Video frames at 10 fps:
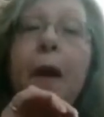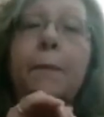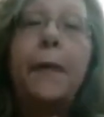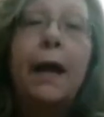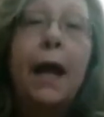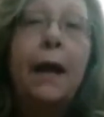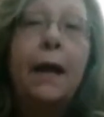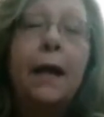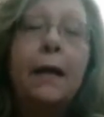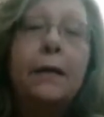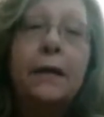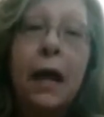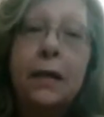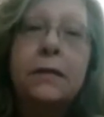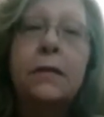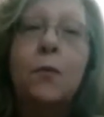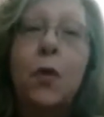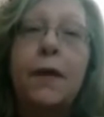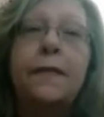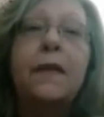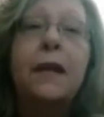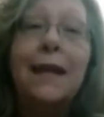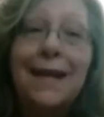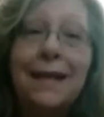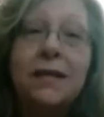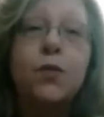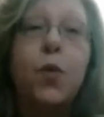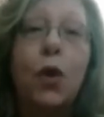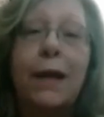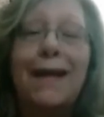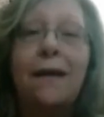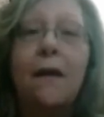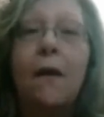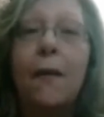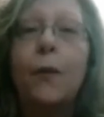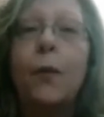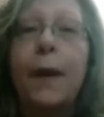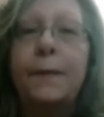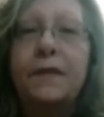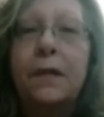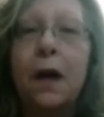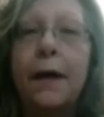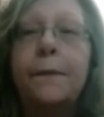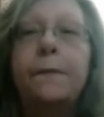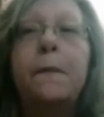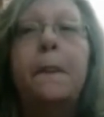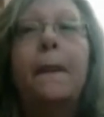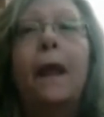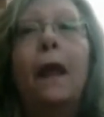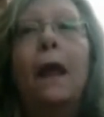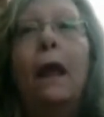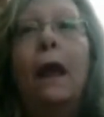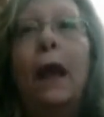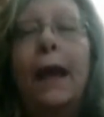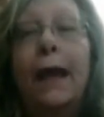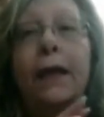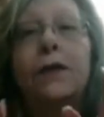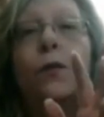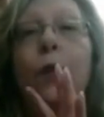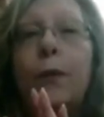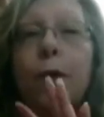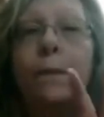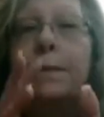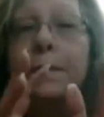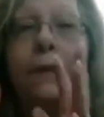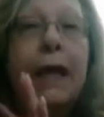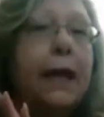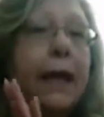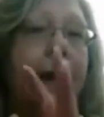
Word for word: but I got someone that is working on the website, and we were getting